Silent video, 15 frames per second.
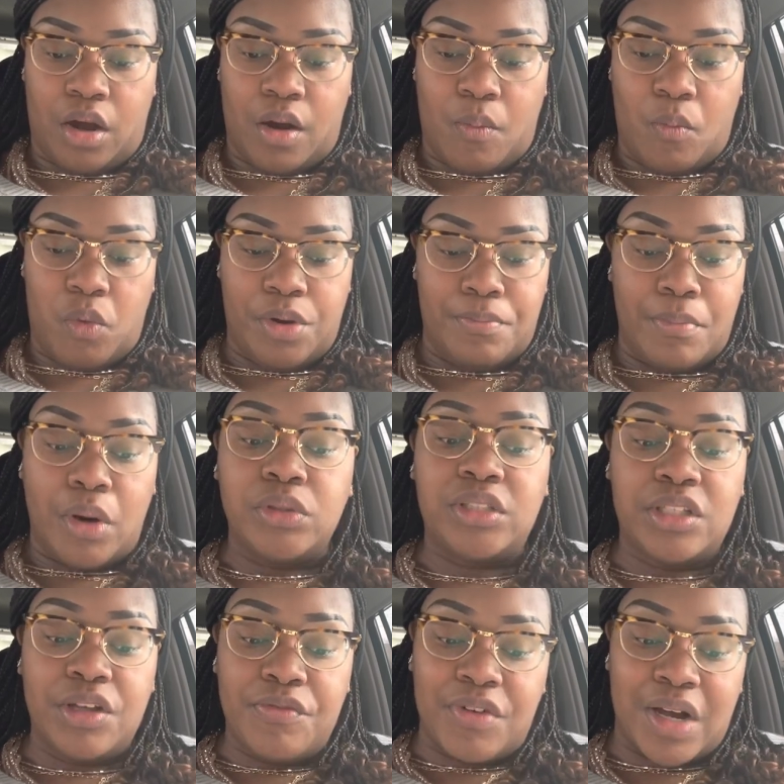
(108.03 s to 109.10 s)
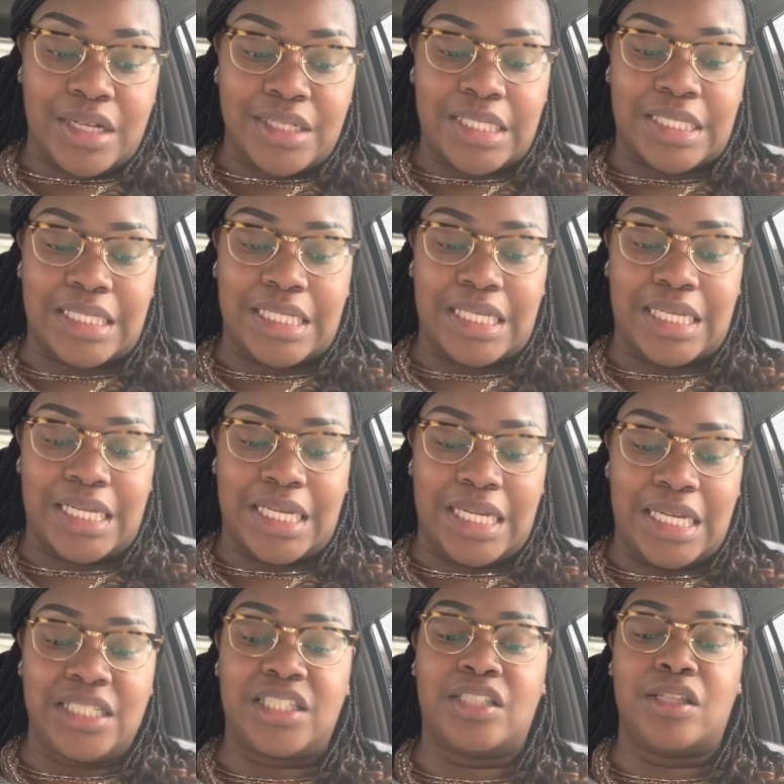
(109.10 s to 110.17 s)
With most of us,
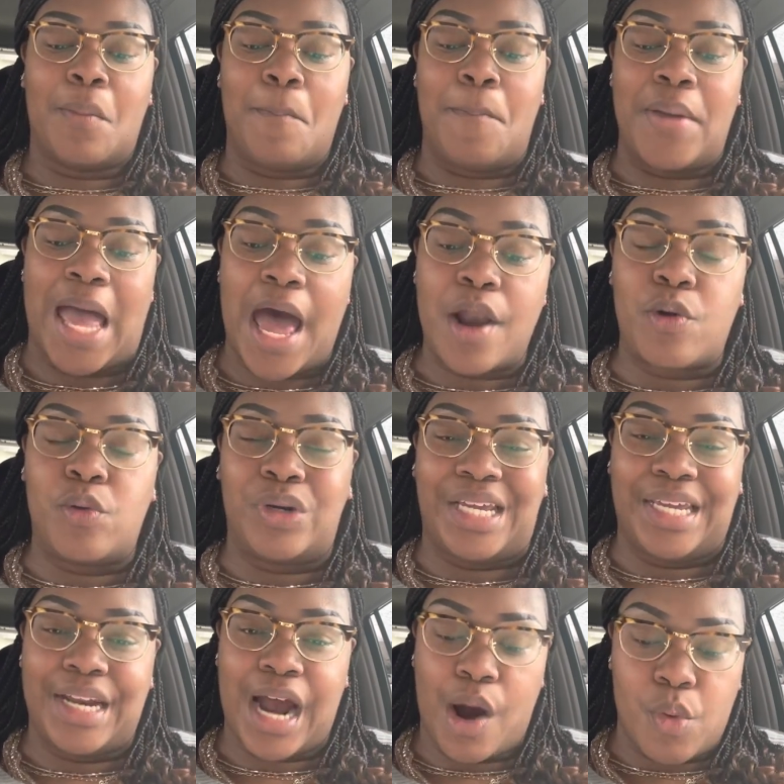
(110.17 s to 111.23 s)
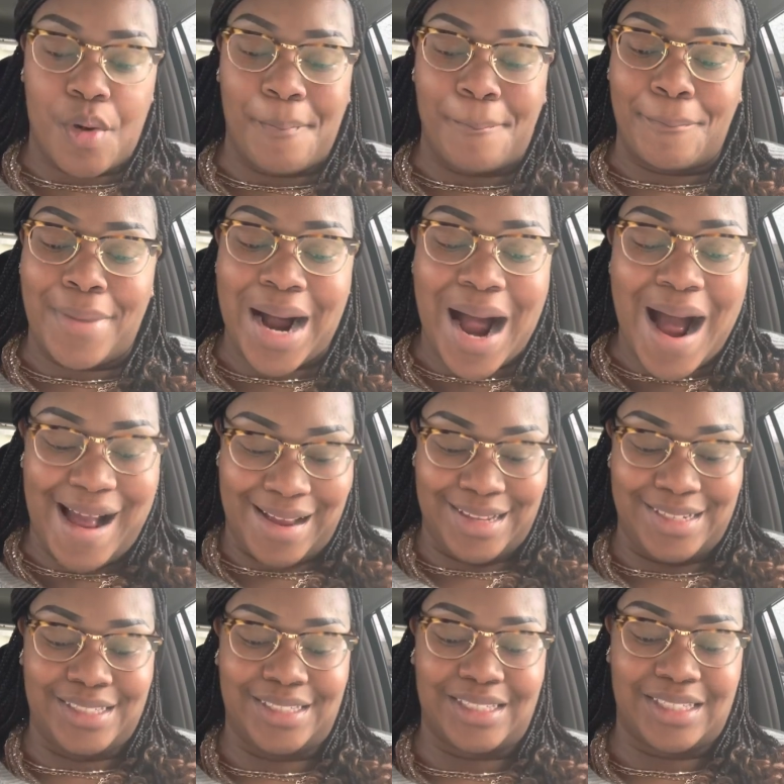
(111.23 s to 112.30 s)
it's the battle in our
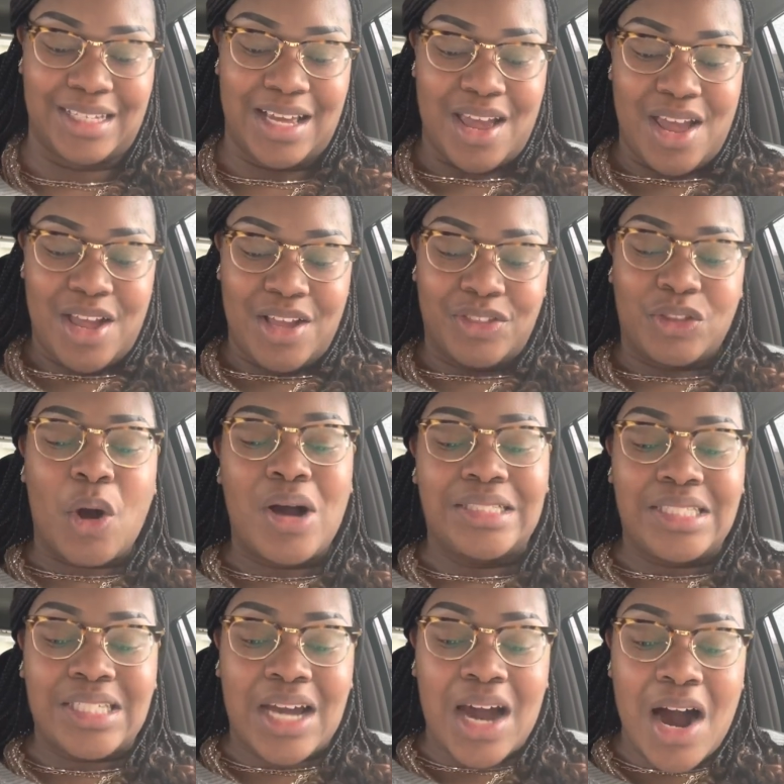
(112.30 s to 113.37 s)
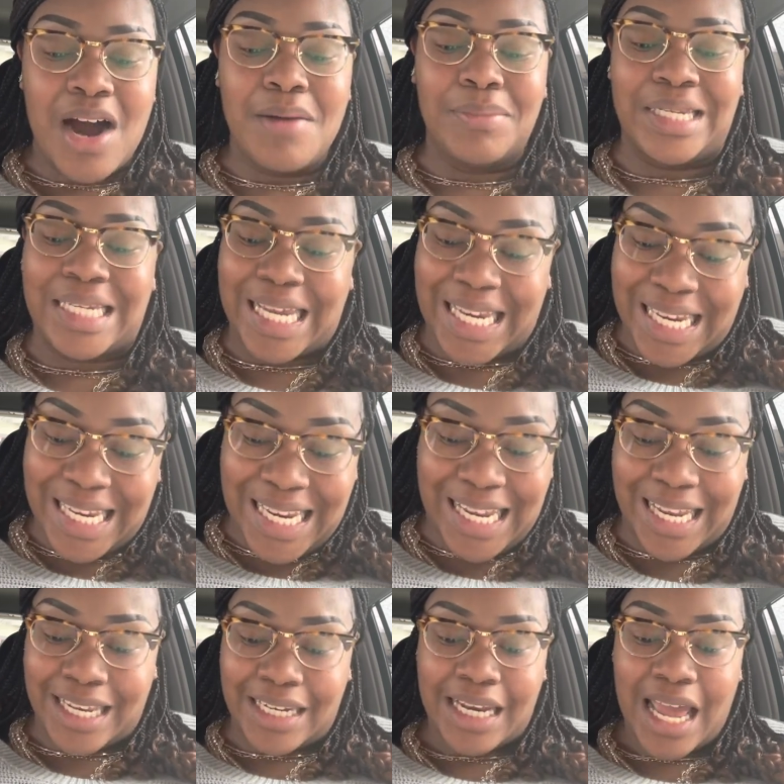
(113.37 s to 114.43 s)
minds. Thoughts coming
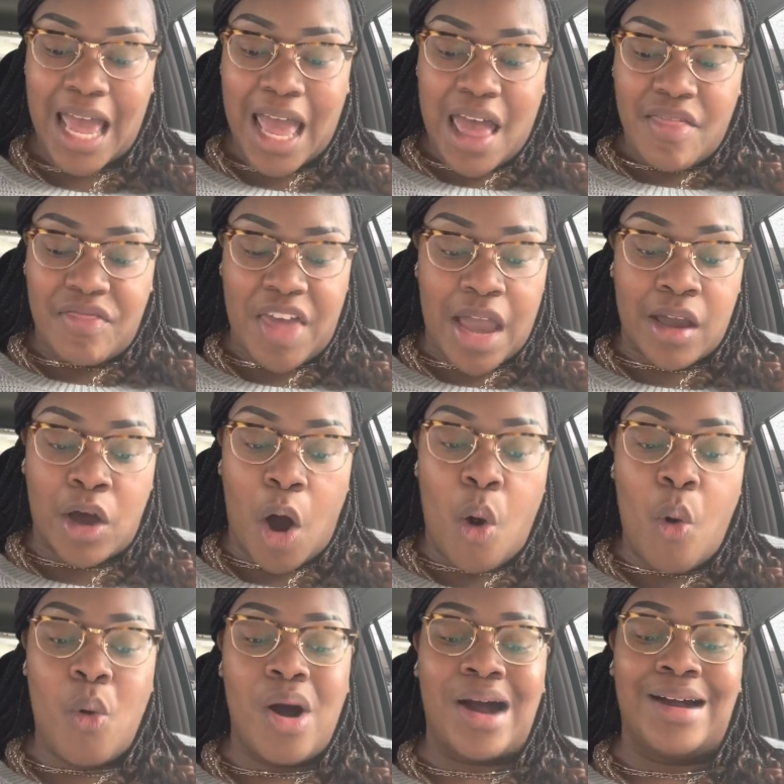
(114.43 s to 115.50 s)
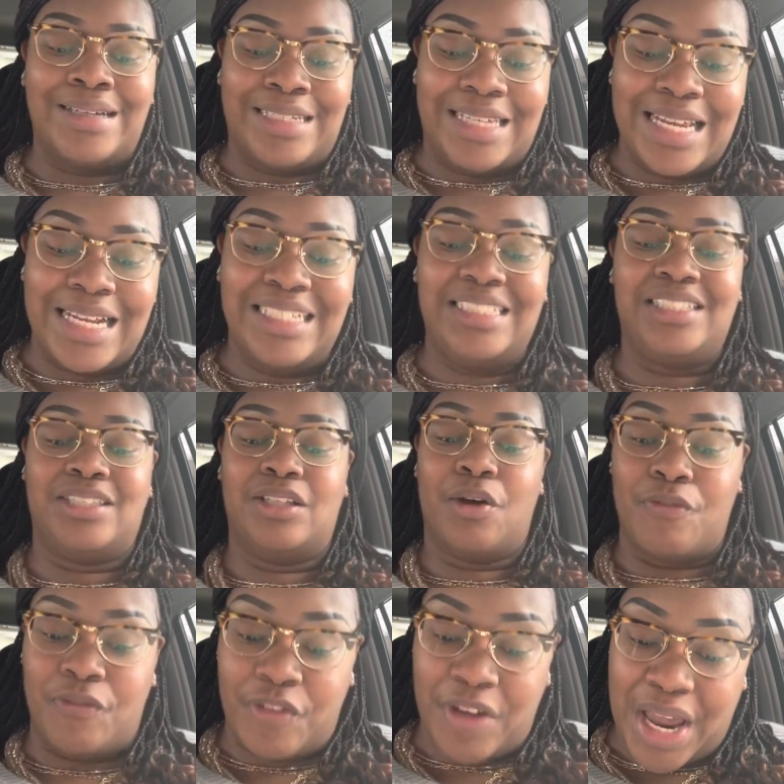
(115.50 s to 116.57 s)
in that go against the
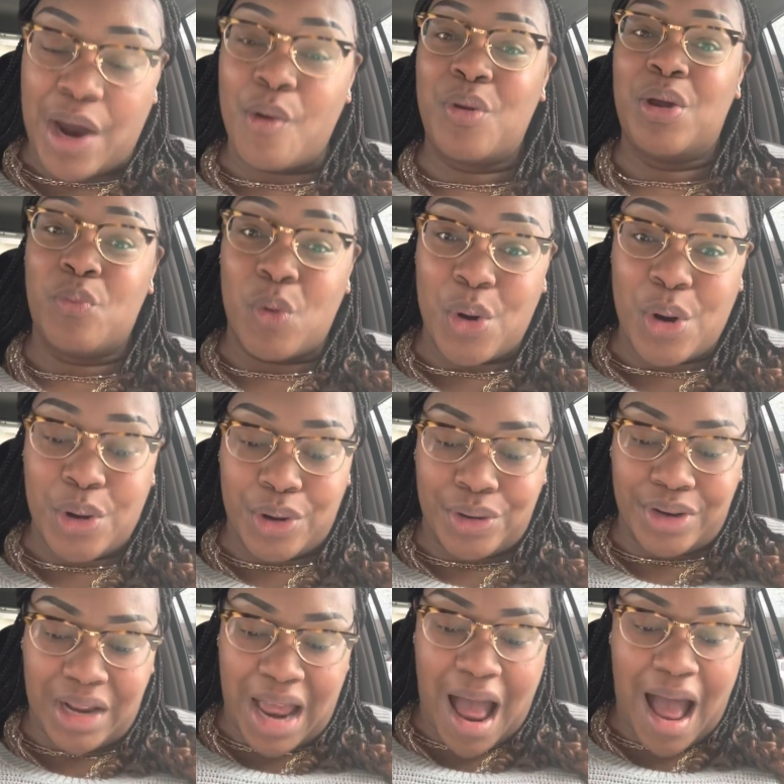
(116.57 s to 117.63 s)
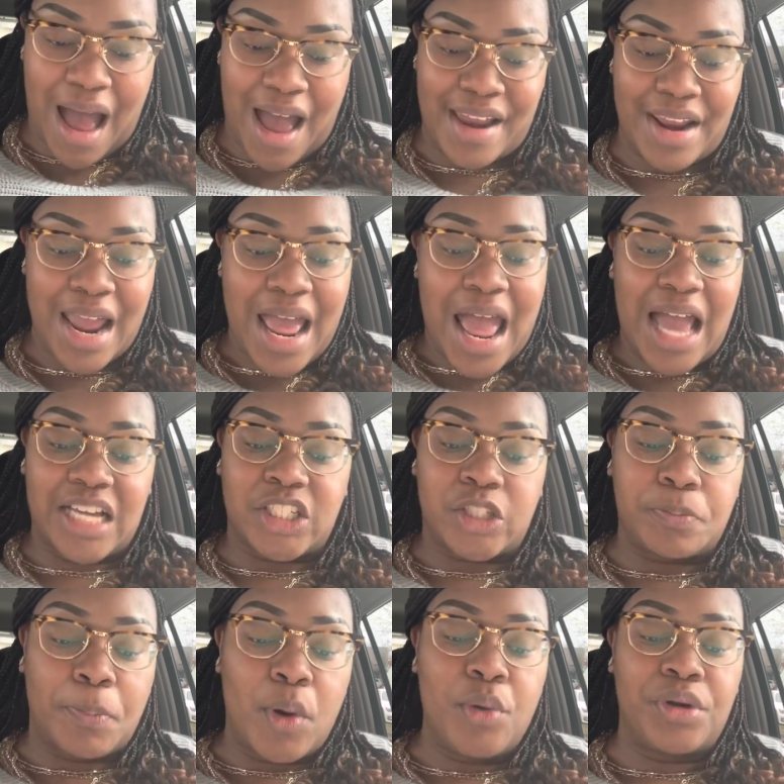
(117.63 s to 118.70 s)
very word God has
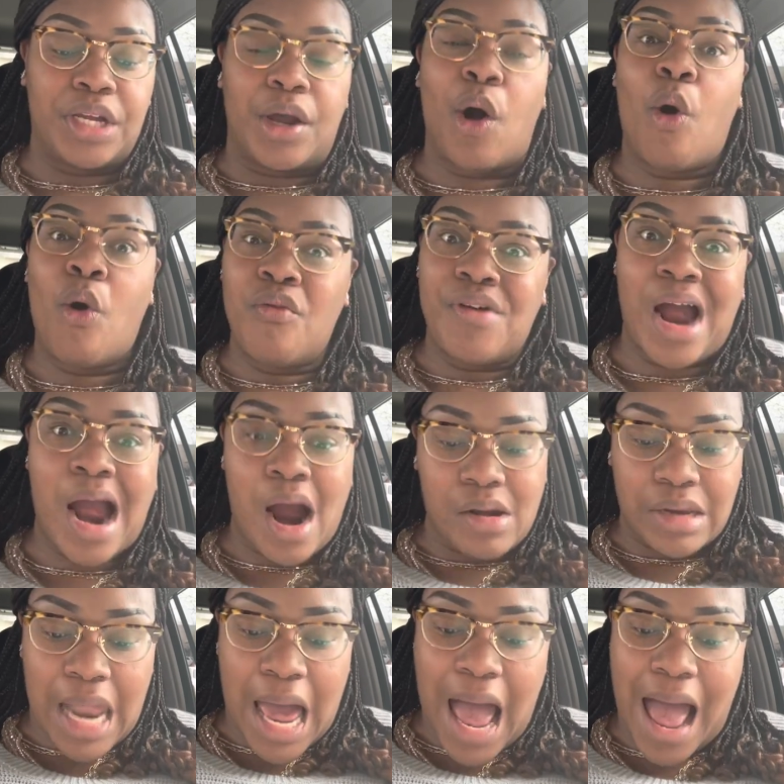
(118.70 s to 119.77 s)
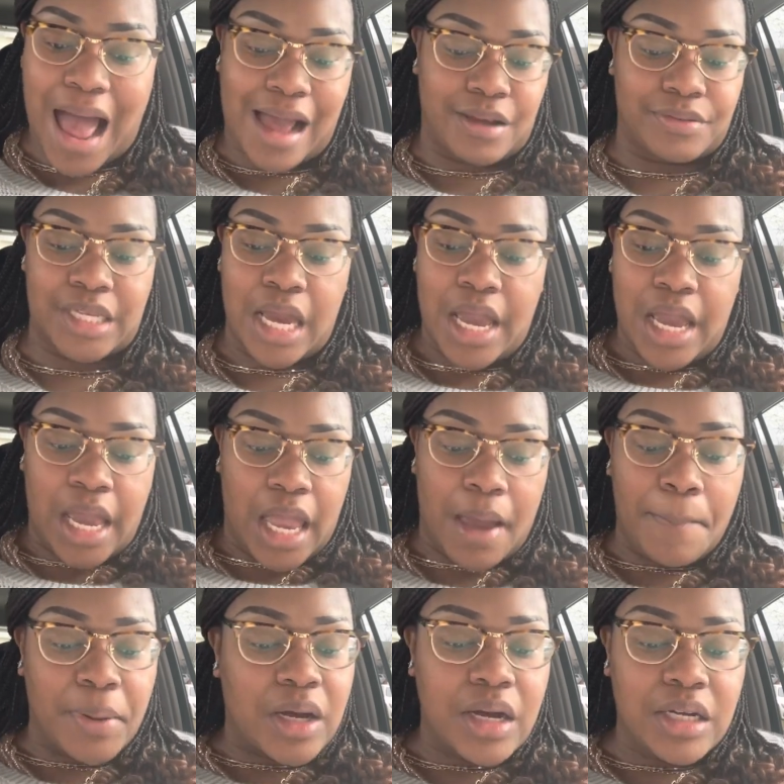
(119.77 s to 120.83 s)
spoken over our lives.
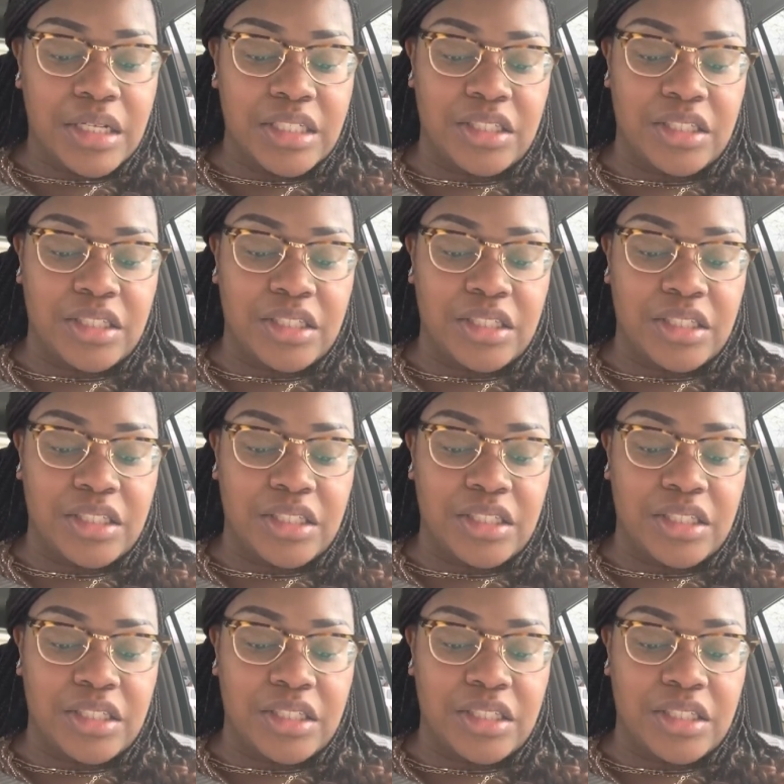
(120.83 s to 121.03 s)
And because